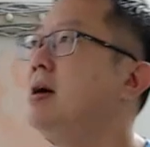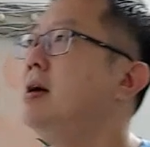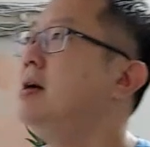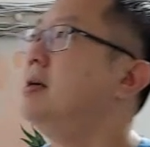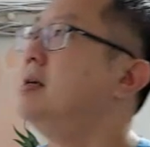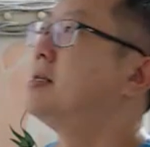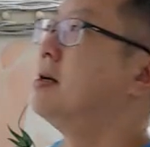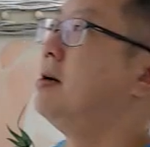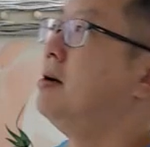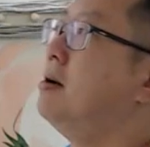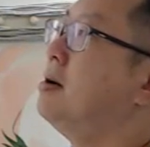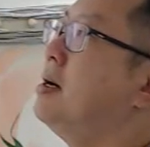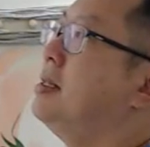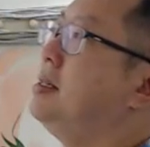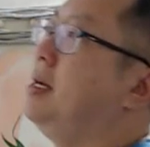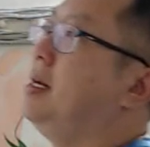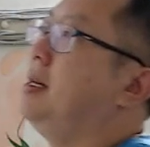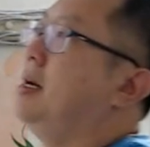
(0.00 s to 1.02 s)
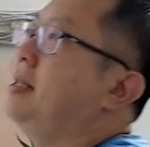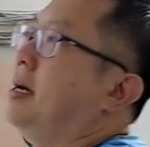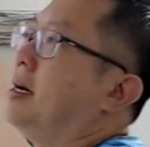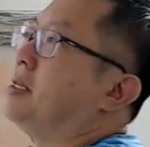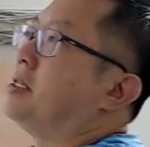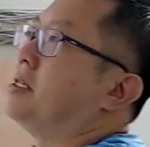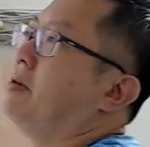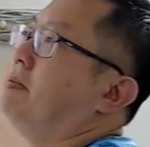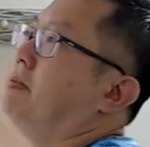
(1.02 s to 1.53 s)
So Dylan had
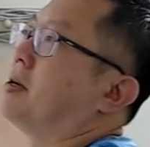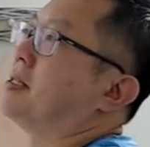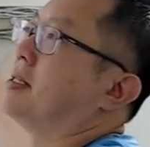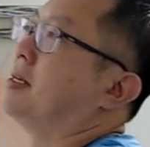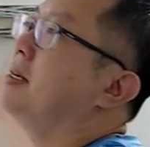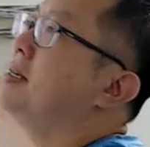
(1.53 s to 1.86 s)
3 boxes,